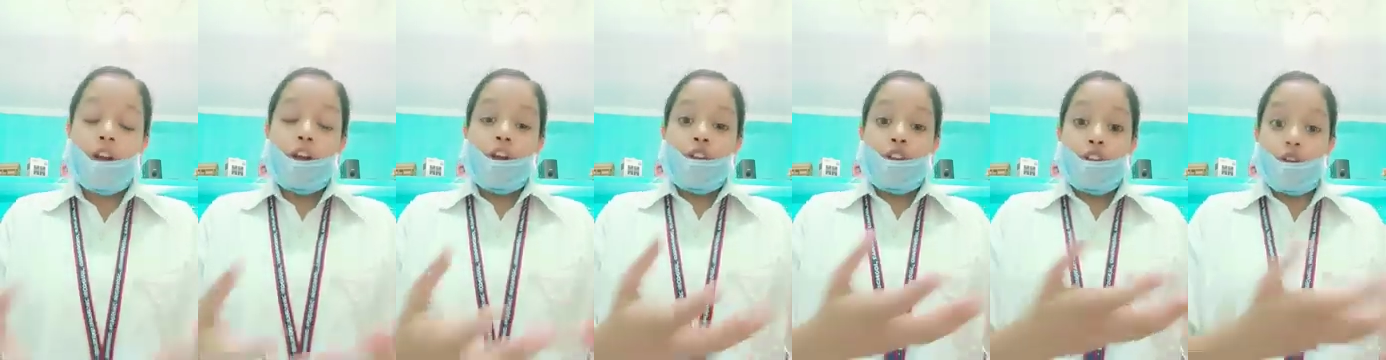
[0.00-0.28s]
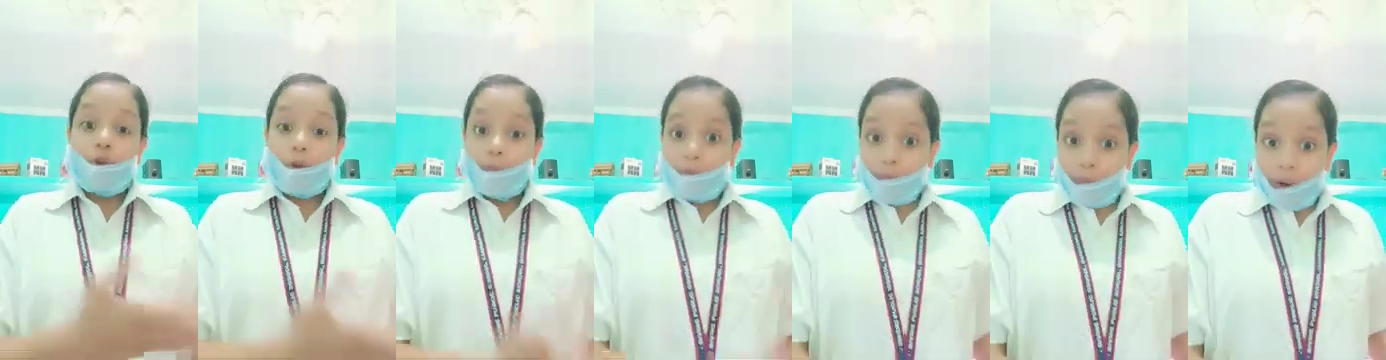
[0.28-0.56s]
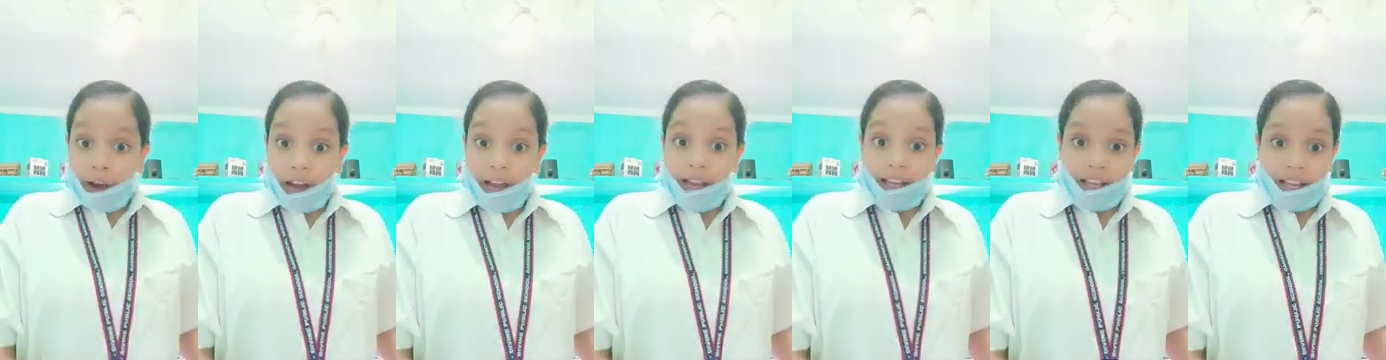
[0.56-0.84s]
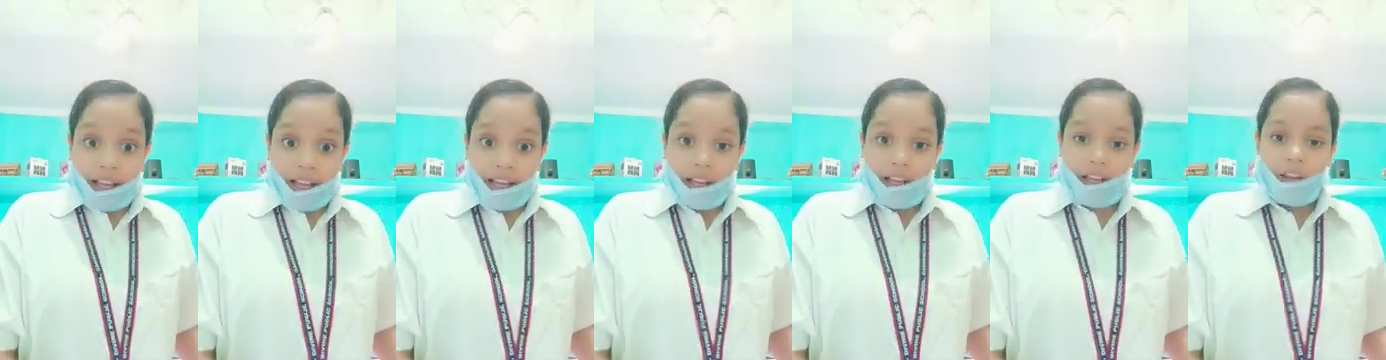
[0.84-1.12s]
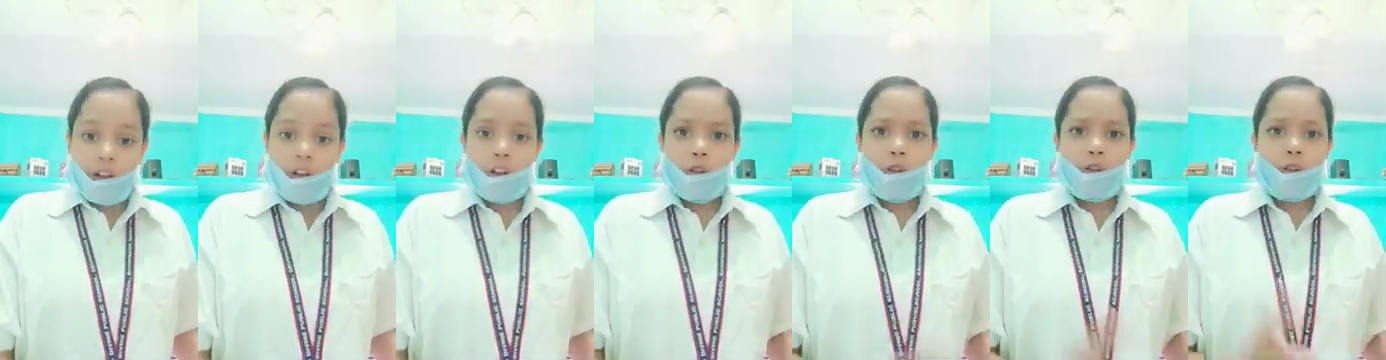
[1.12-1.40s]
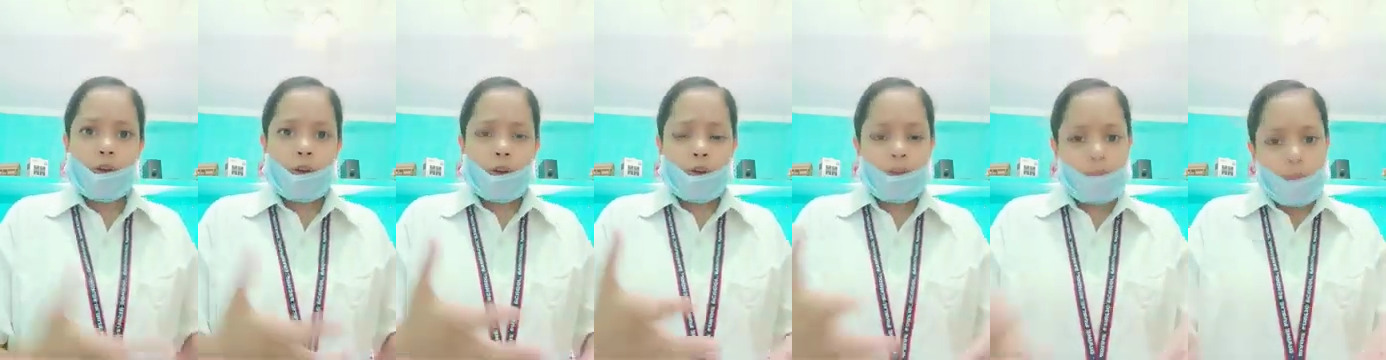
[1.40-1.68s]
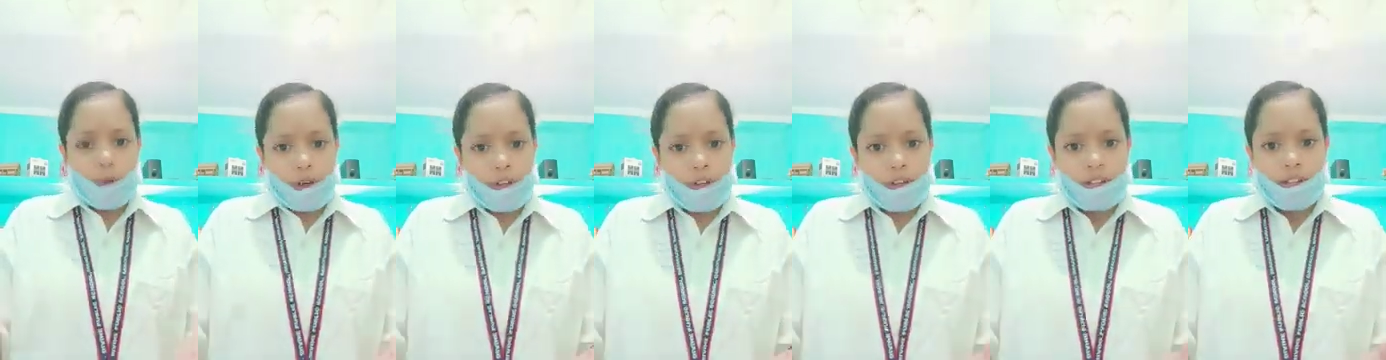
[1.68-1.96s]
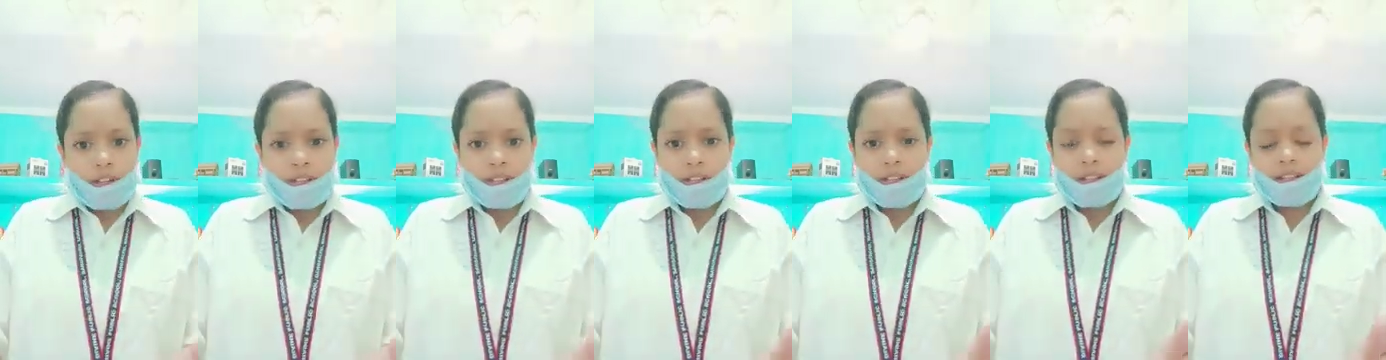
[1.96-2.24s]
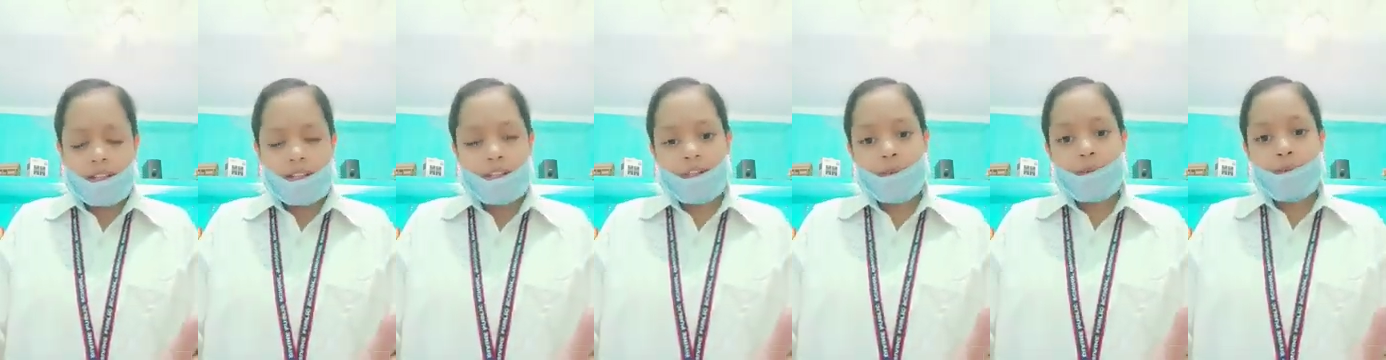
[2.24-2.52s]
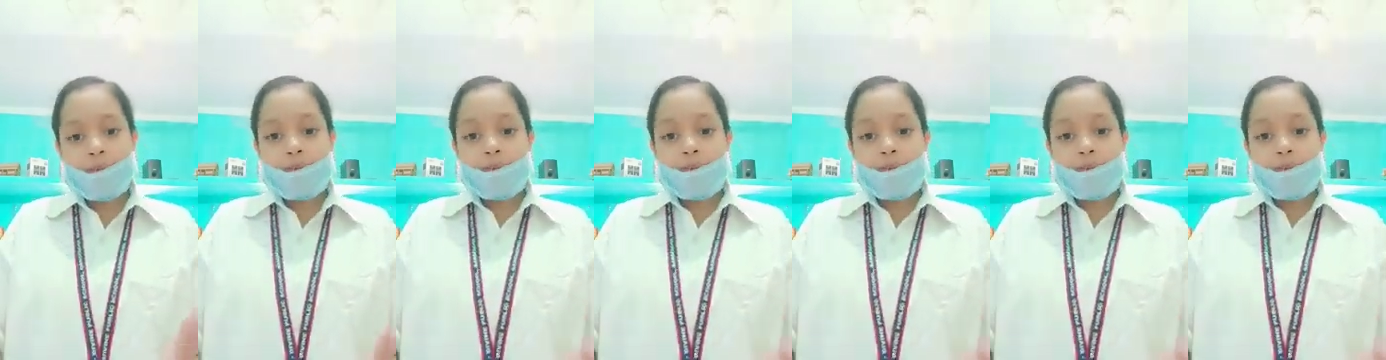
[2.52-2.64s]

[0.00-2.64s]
your bike, your books.